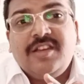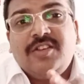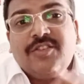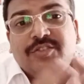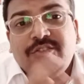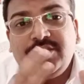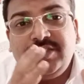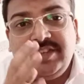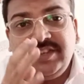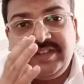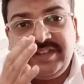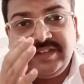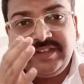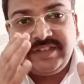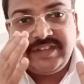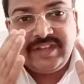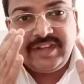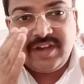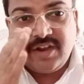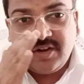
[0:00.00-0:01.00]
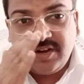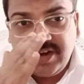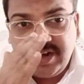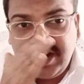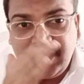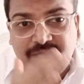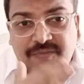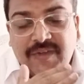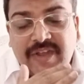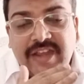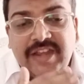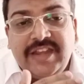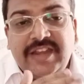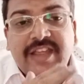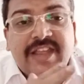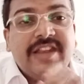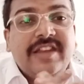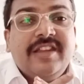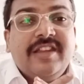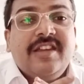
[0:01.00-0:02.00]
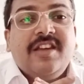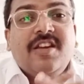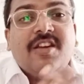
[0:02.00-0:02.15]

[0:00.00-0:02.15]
So this is on a defined date.